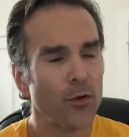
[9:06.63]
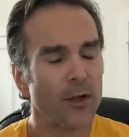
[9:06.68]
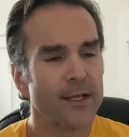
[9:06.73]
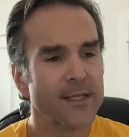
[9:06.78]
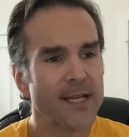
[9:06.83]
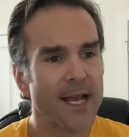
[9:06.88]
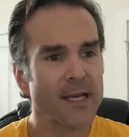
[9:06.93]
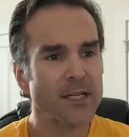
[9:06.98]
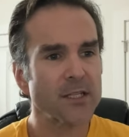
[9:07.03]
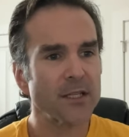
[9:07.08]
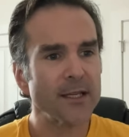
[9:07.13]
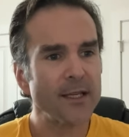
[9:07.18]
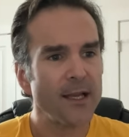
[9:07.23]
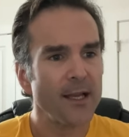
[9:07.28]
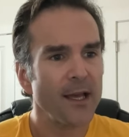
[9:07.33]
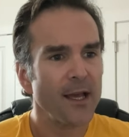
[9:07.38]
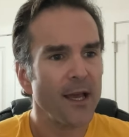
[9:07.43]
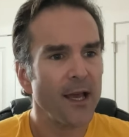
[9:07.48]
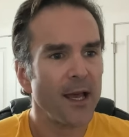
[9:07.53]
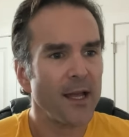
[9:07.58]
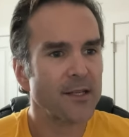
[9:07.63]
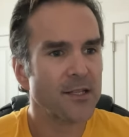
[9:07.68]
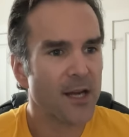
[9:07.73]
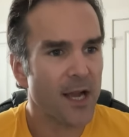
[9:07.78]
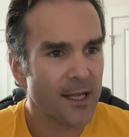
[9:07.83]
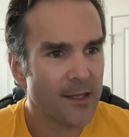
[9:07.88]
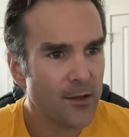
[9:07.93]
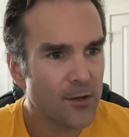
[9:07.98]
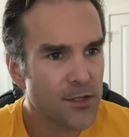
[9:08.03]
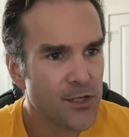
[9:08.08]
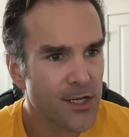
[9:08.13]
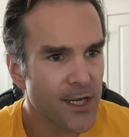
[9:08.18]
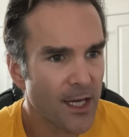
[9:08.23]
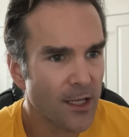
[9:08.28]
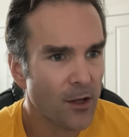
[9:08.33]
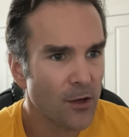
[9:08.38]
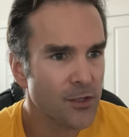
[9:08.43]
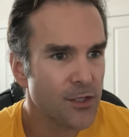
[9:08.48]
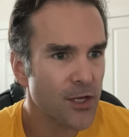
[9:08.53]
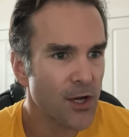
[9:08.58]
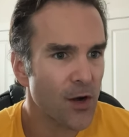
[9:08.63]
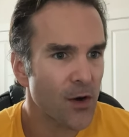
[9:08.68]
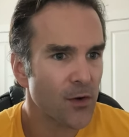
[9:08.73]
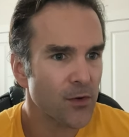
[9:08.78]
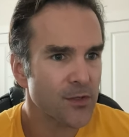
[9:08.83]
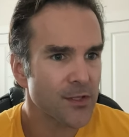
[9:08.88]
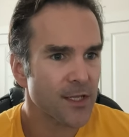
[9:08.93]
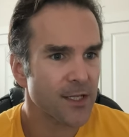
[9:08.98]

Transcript: It's got those yellow tones.